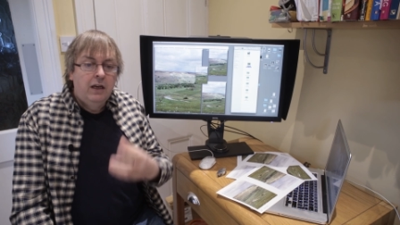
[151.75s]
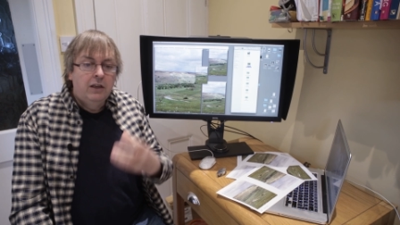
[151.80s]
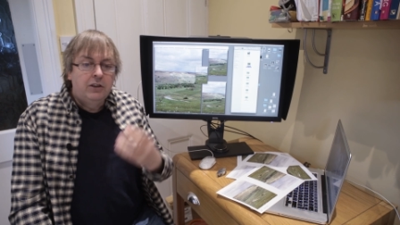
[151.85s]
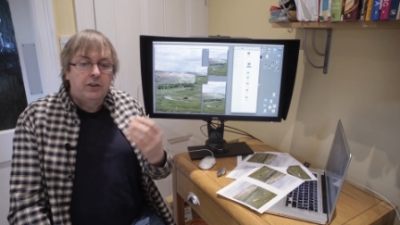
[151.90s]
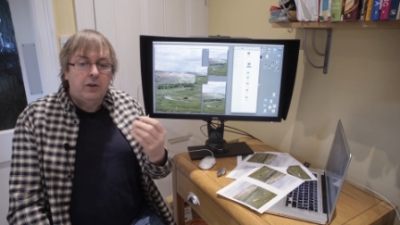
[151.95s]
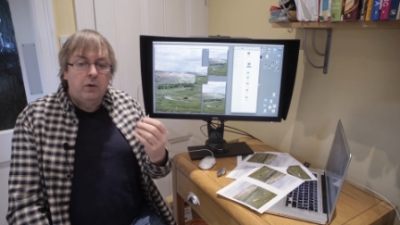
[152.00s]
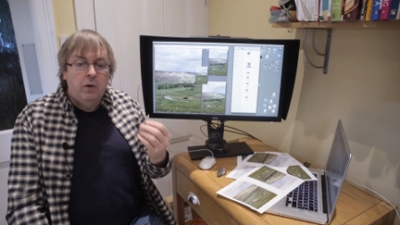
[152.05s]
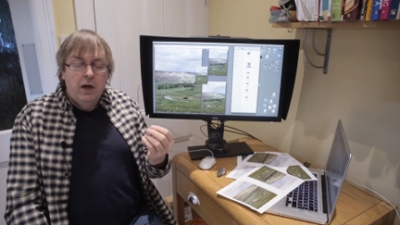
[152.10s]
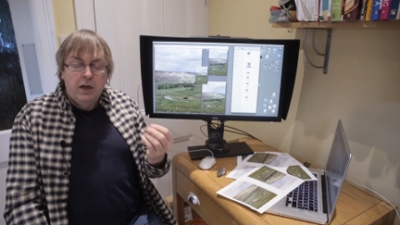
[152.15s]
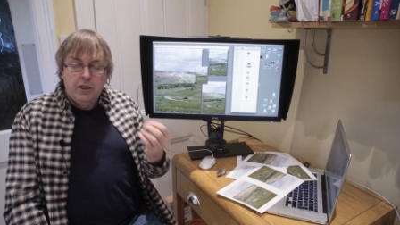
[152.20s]

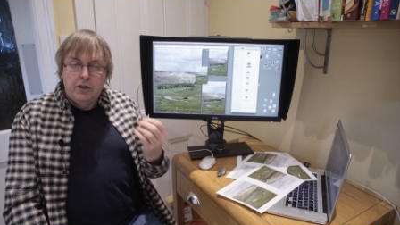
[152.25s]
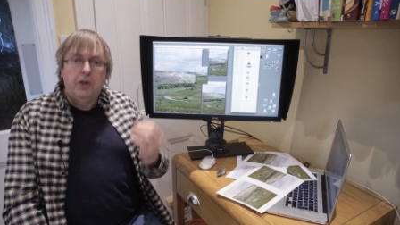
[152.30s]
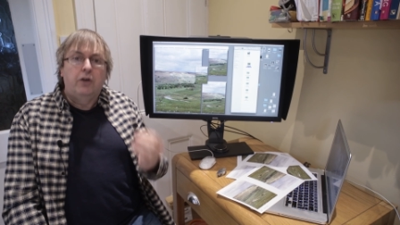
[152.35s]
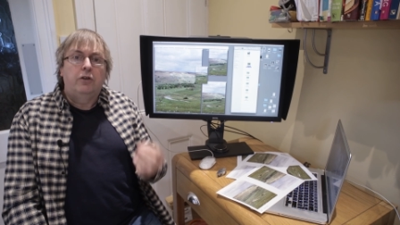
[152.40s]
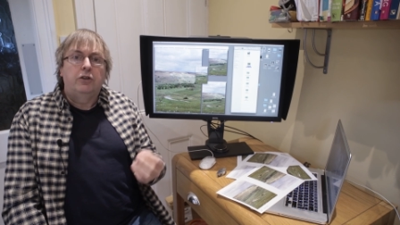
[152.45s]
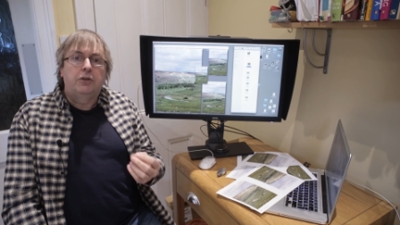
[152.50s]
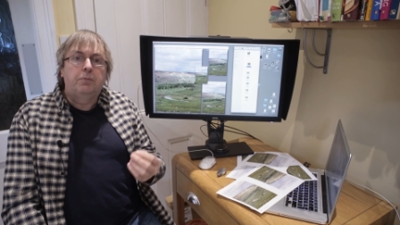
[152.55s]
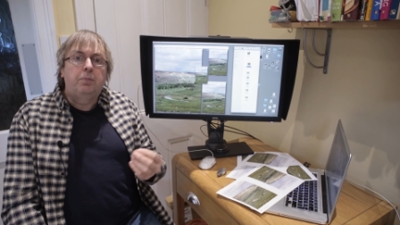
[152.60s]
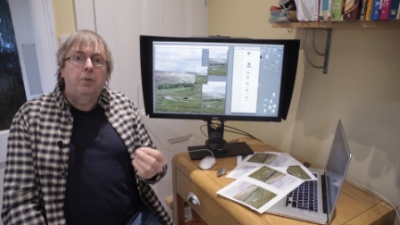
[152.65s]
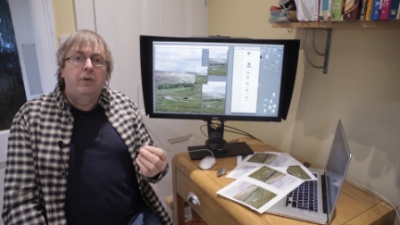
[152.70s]
So
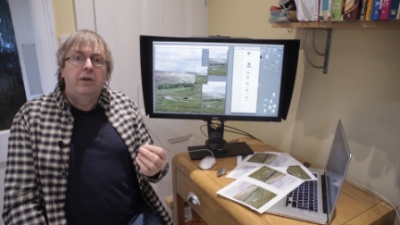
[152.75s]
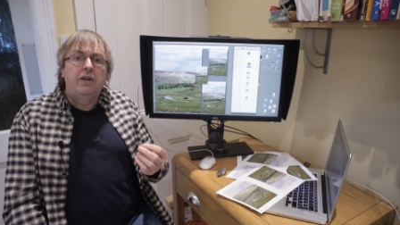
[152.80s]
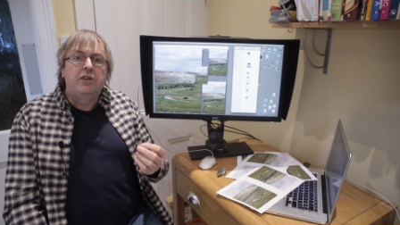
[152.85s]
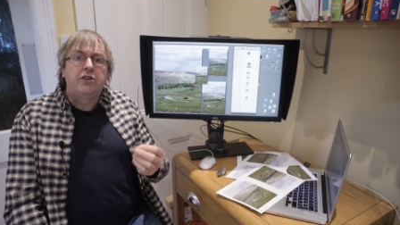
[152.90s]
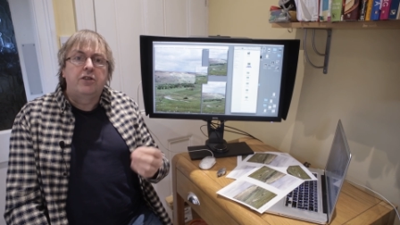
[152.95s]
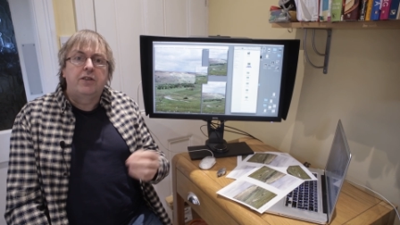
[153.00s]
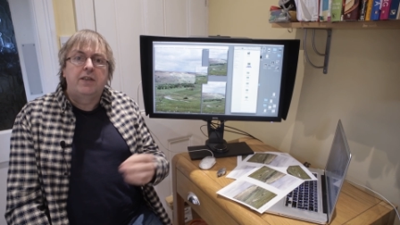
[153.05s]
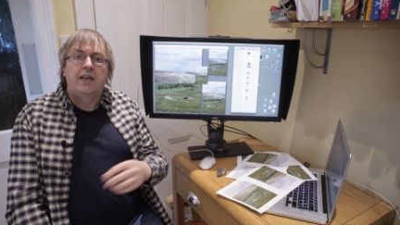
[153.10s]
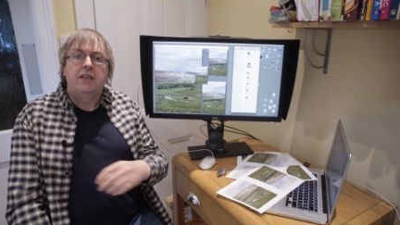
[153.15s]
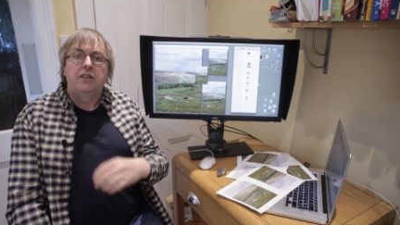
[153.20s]
dots per
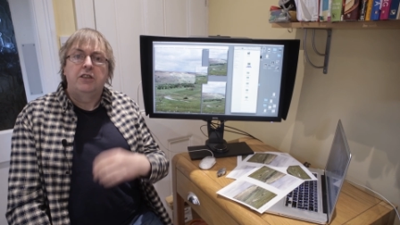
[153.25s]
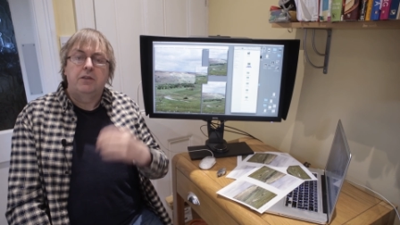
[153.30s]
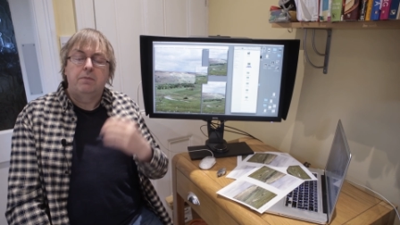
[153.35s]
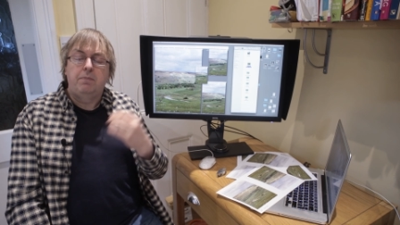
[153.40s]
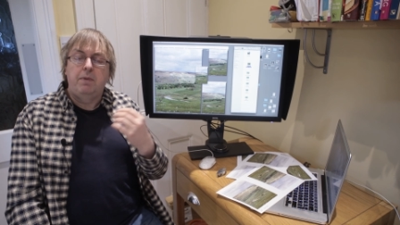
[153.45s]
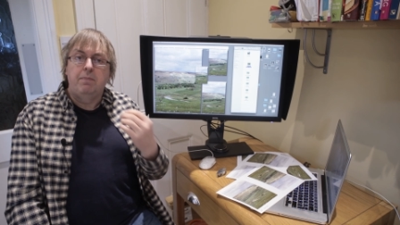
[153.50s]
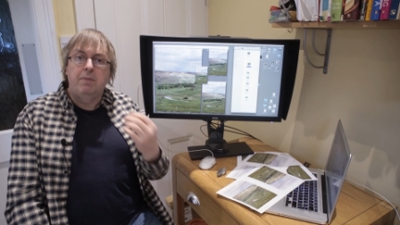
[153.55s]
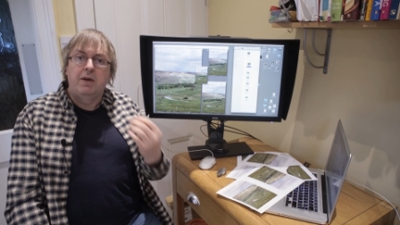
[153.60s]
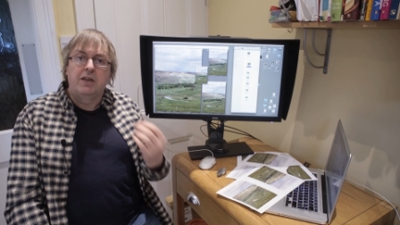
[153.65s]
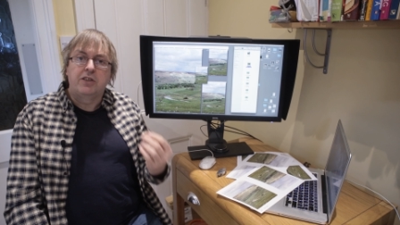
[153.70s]
inch tends
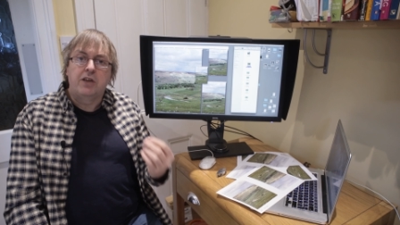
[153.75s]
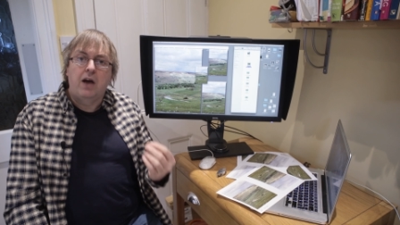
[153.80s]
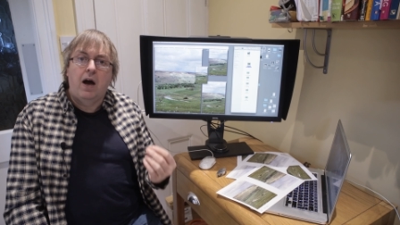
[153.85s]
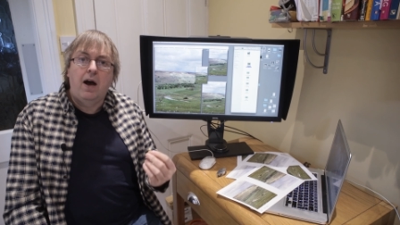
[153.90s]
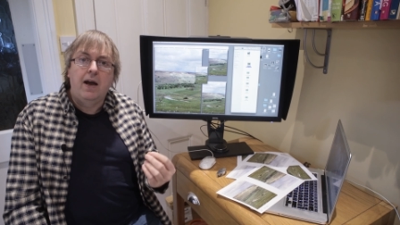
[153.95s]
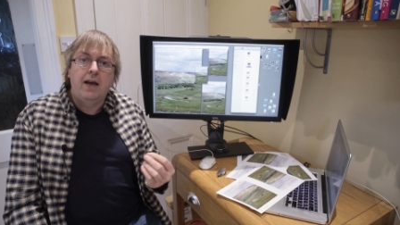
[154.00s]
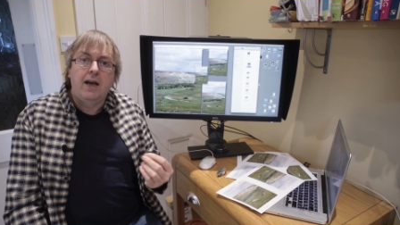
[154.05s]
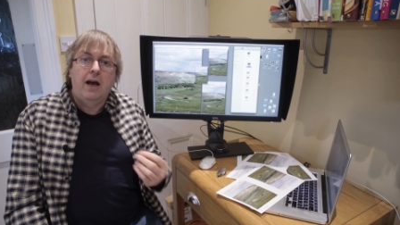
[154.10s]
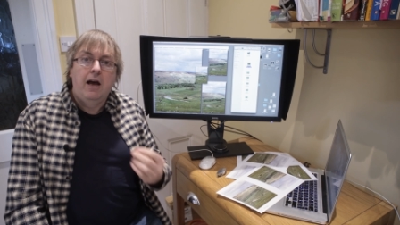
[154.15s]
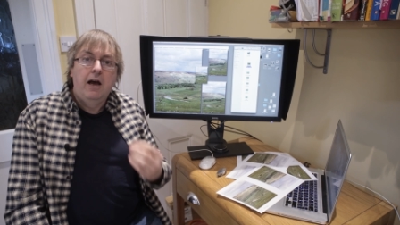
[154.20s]
to be much
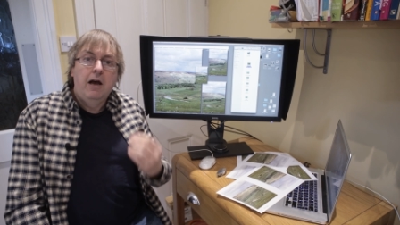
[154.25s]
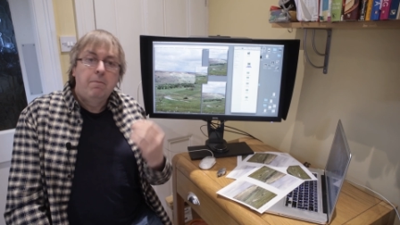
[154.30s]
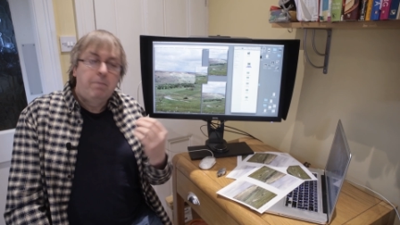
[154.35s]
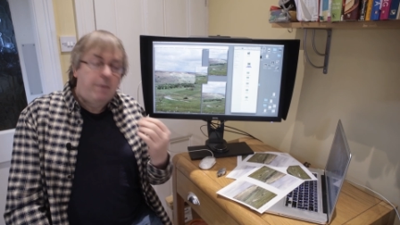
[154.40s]
higher.